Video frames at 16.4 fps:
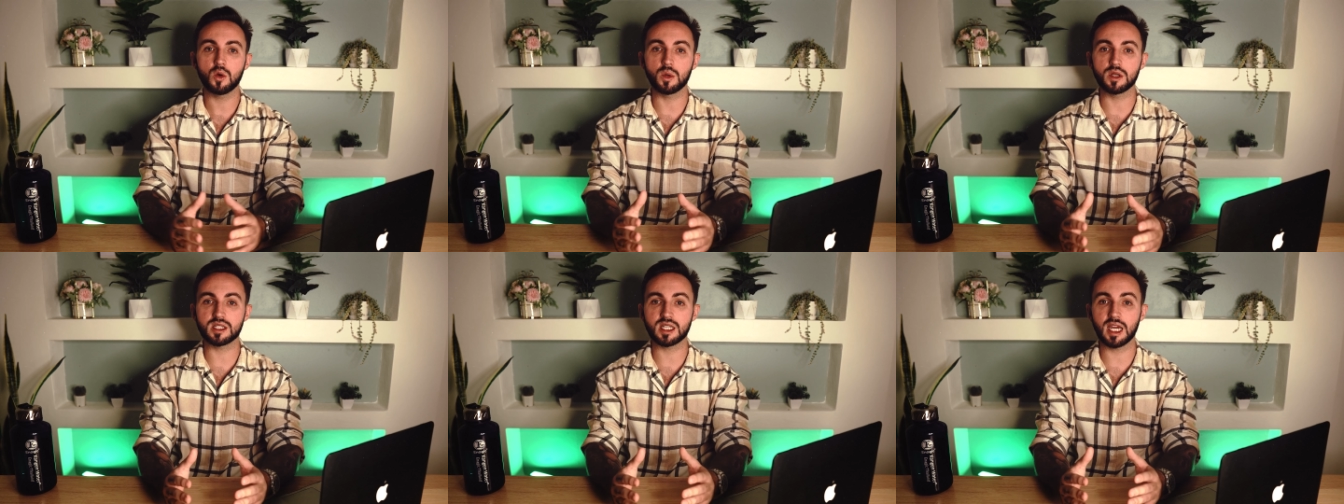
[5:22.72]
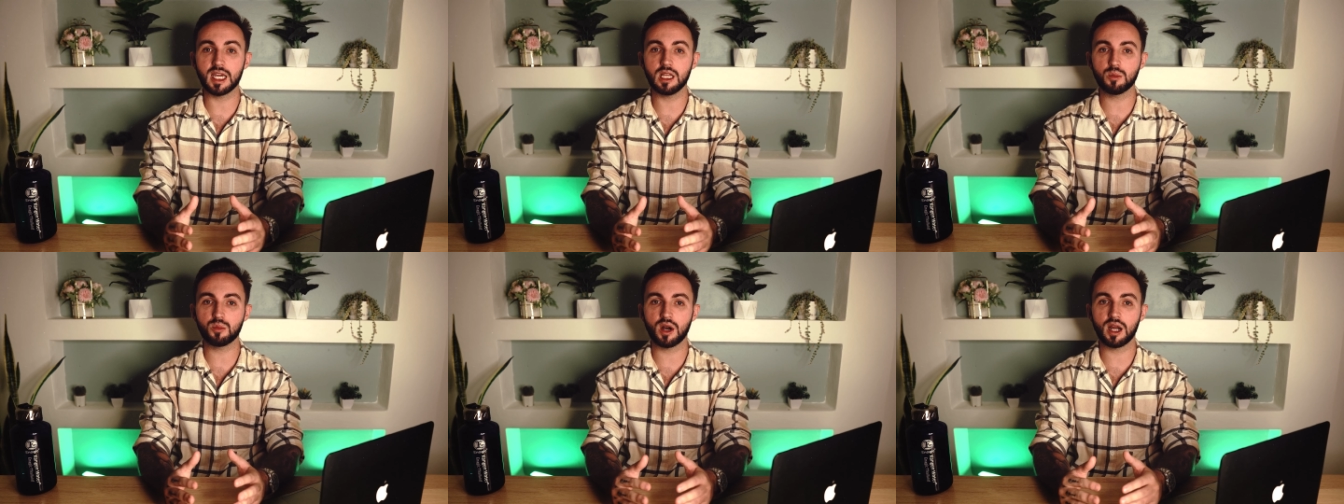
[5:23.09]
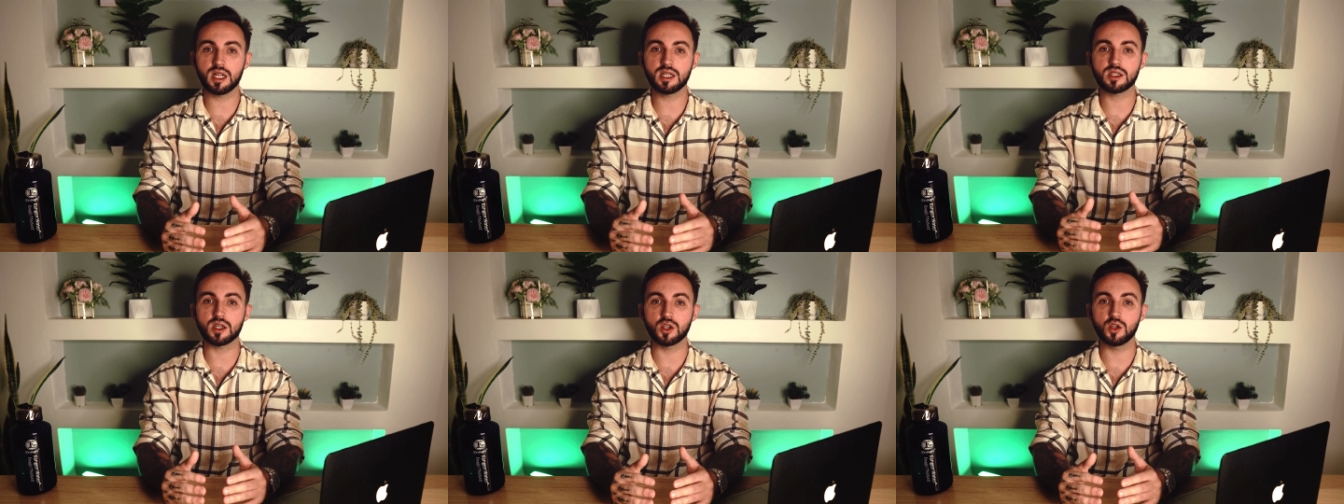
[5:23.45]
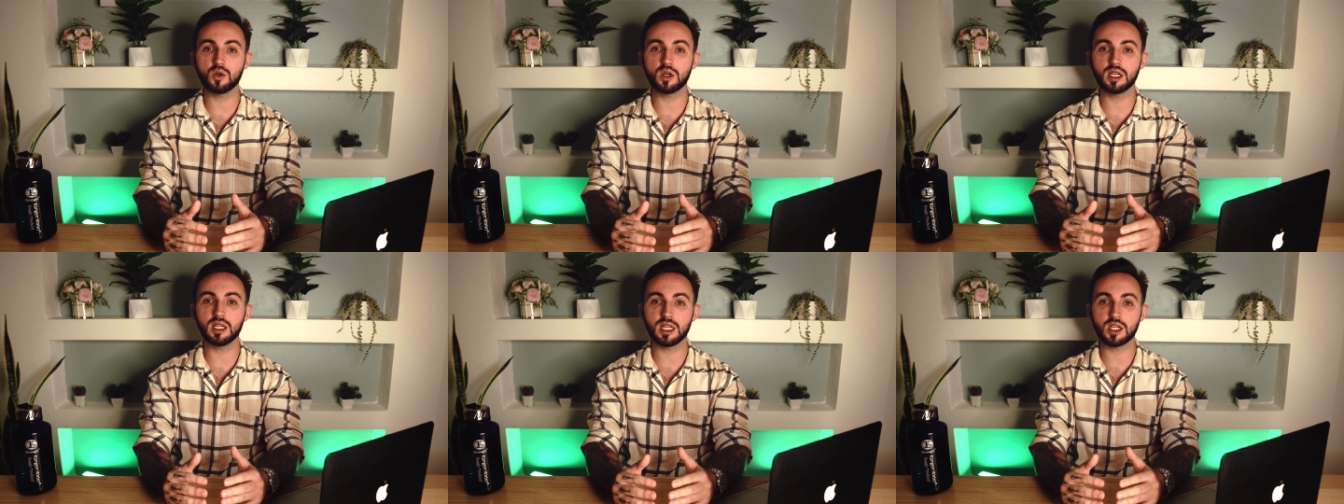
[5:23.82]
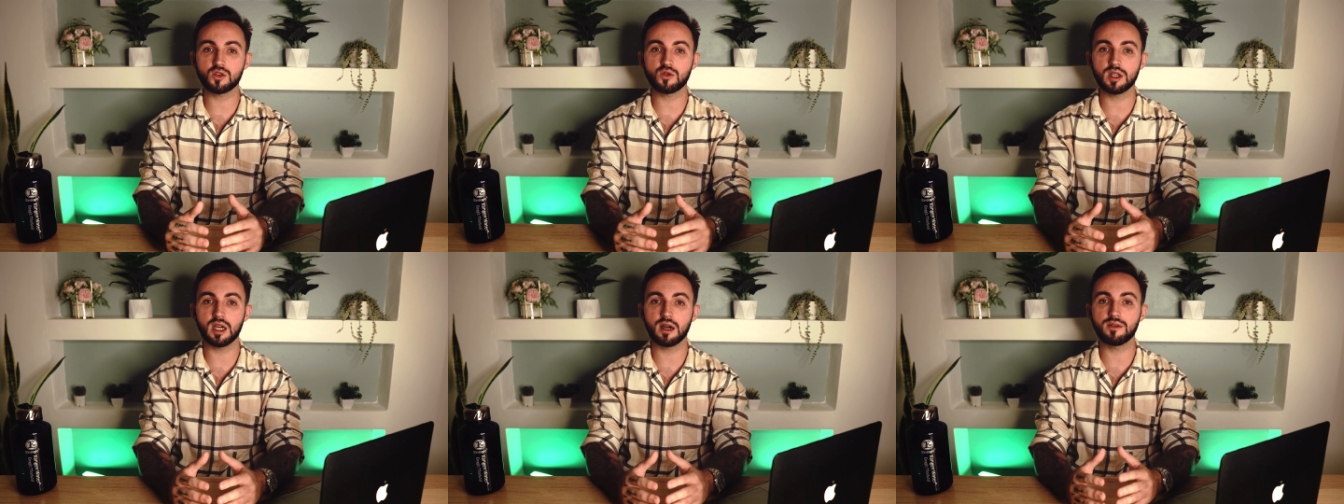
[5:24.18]
with Tailor Brands, you can
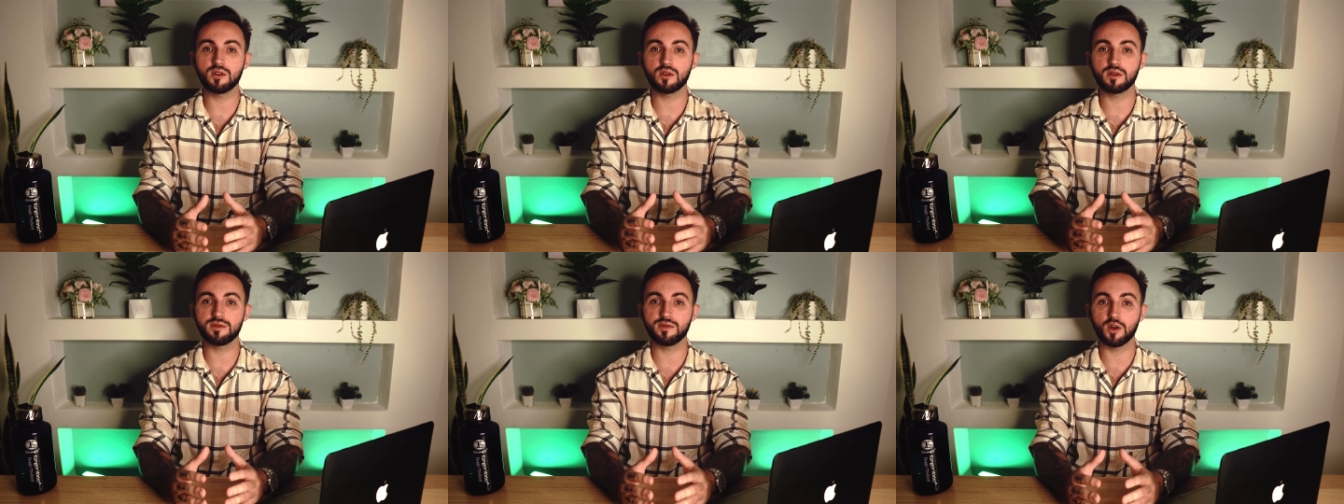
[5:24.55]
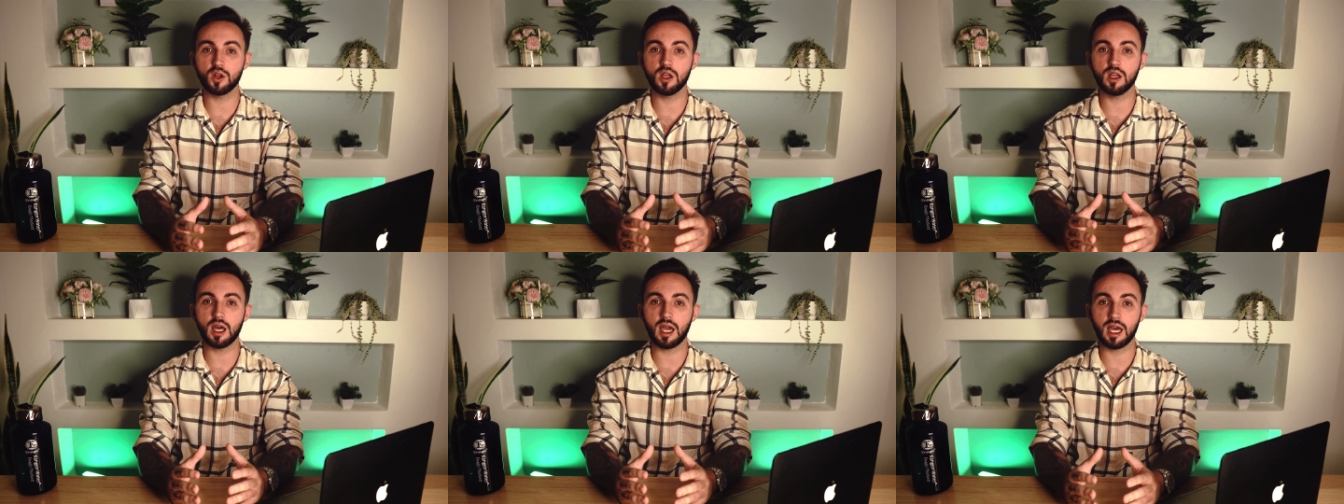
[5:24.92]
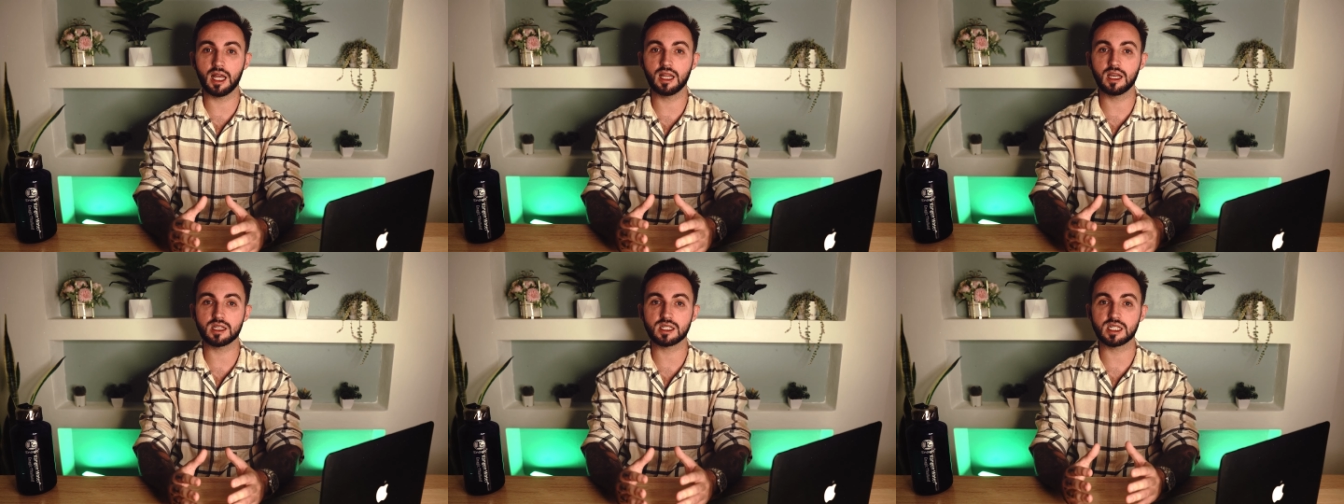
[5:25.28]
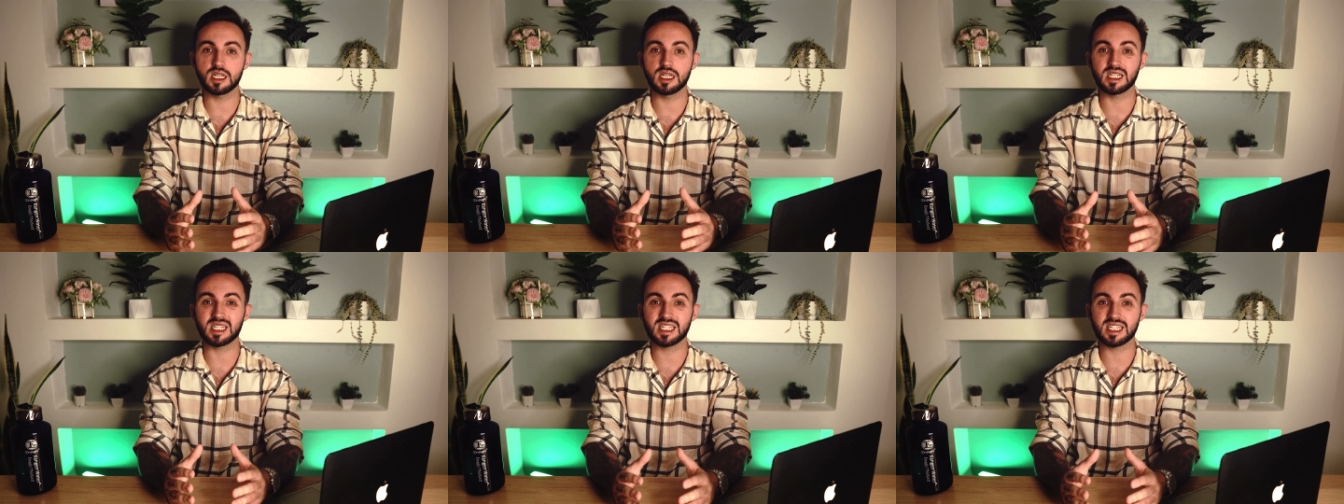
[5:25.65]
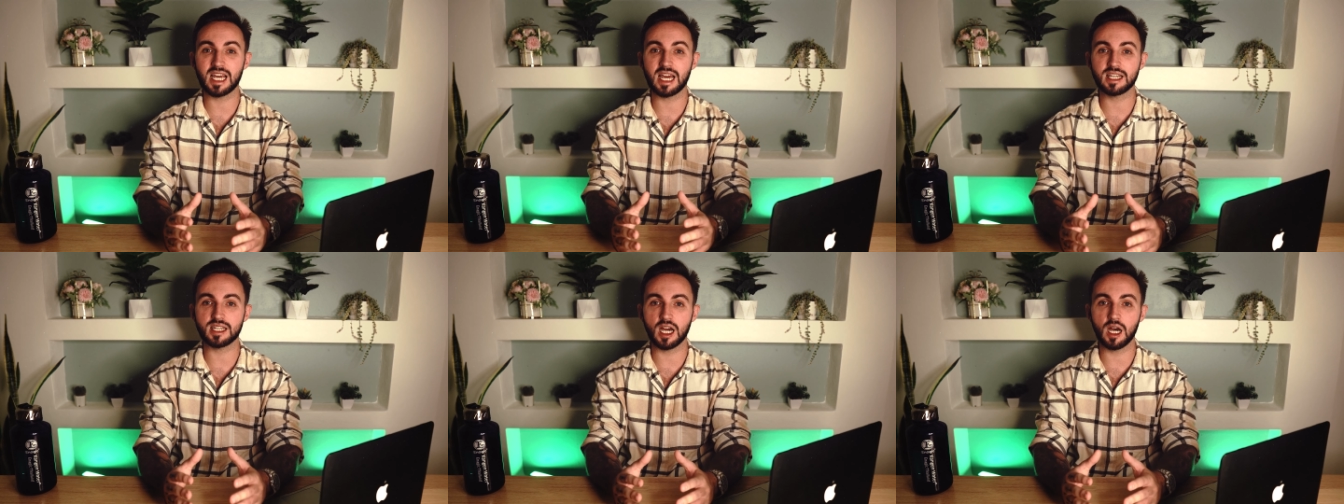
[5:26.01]
literally have your full LLC
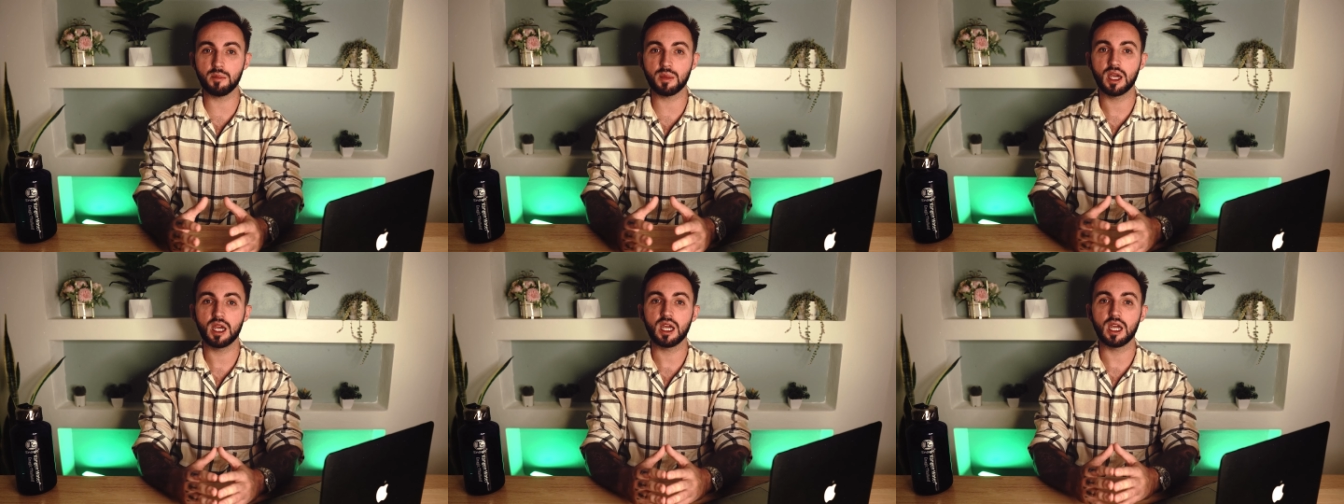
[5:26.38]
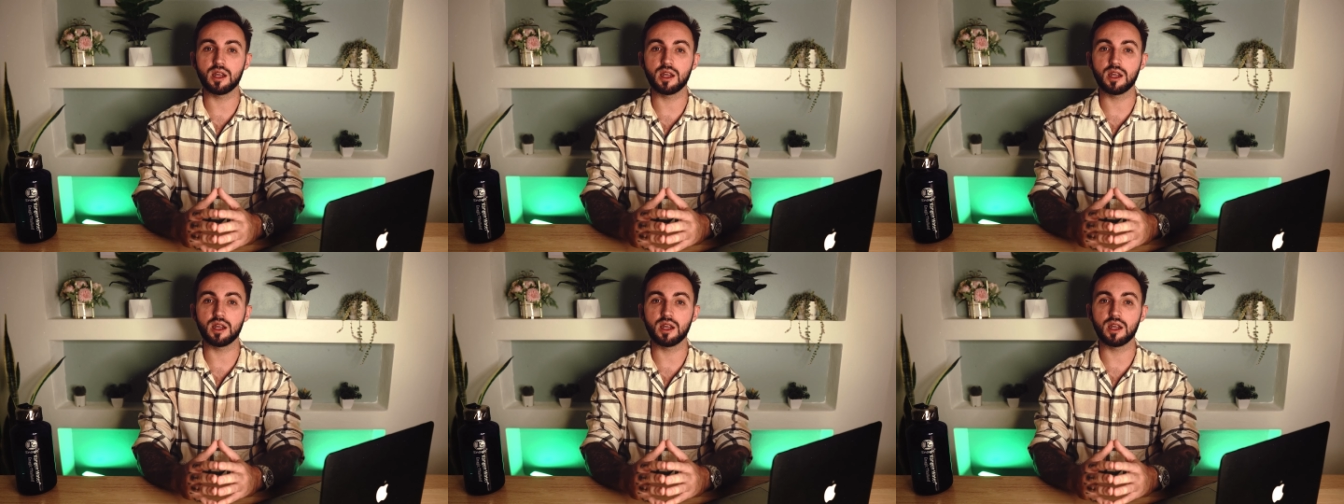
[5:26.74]
set up